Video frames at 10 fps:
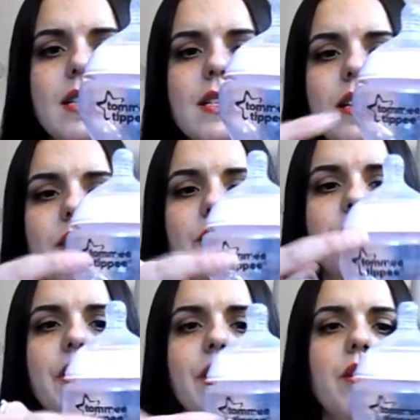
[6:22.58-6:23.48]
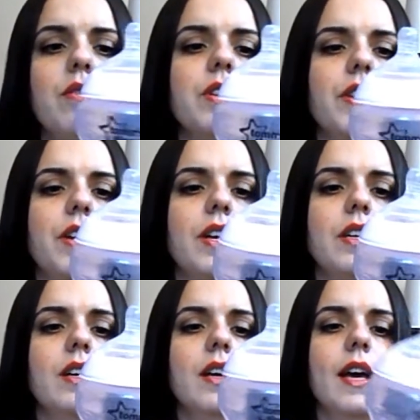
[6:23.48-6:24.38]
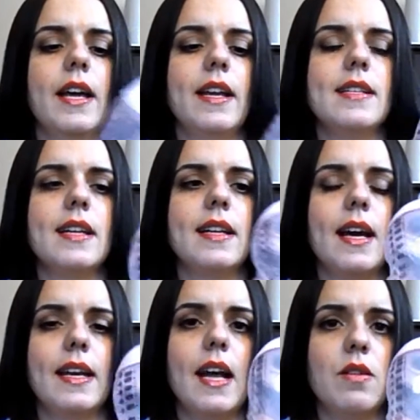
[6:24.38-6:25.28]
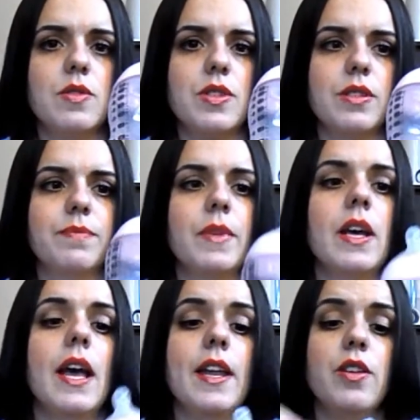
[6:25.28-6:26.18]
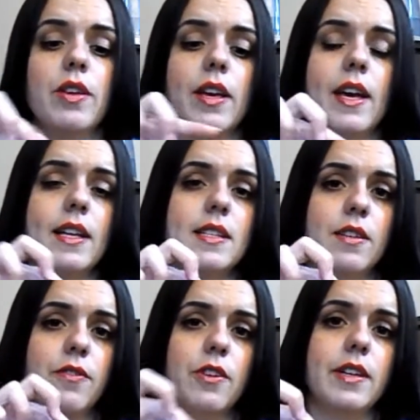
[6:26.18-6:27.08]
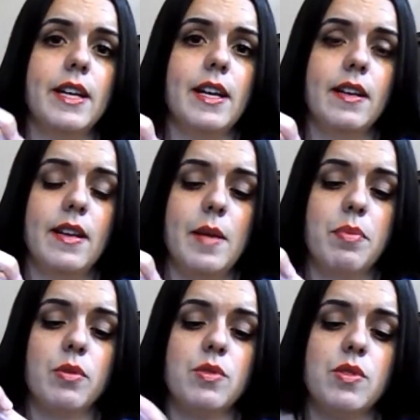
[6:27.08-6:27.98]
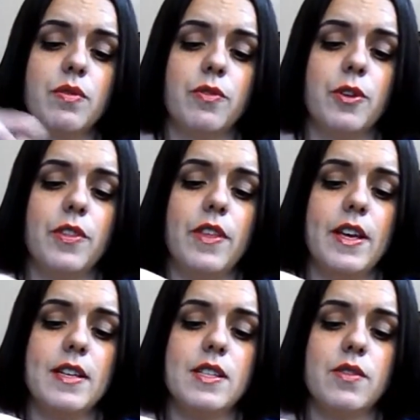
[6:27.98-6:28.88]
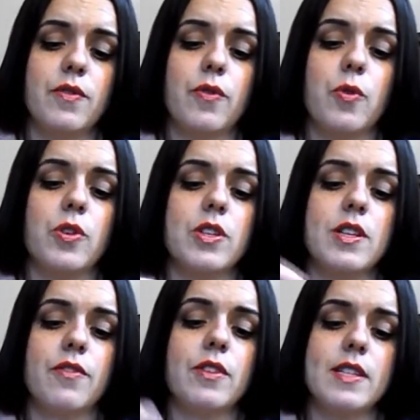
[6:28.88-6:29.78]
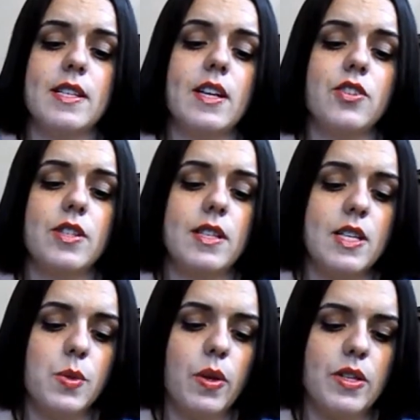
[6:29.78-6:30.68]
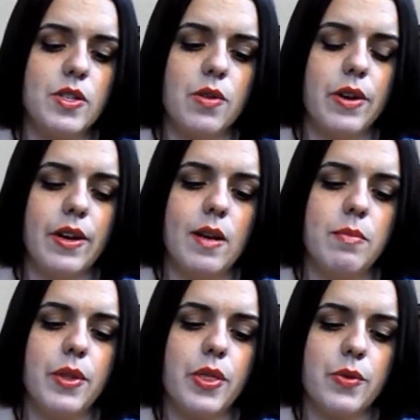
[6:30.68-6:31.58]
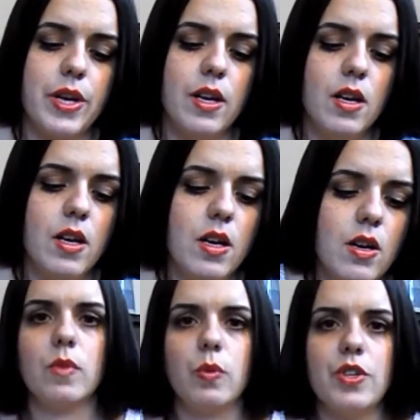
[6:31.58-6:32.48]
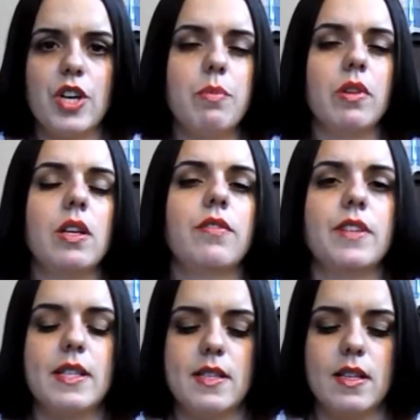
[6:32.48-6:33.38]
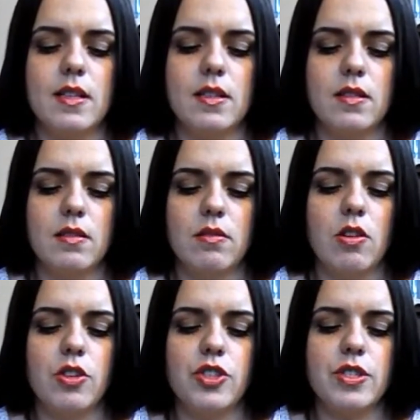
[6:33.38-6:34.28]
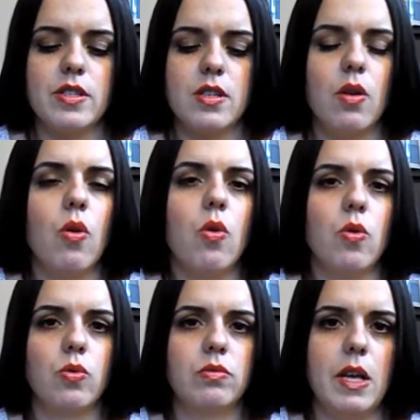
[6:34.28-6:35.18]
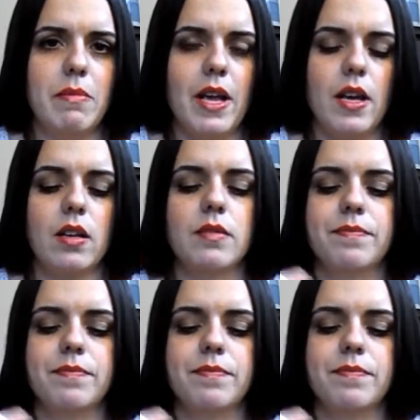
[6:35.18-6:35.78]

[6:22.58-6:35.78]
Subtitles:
It's a little faded over there, and it's a 9-ouncer. And you can get different nipples for this for different stages. This one is already number 3, which I believe it's the largest hole they make.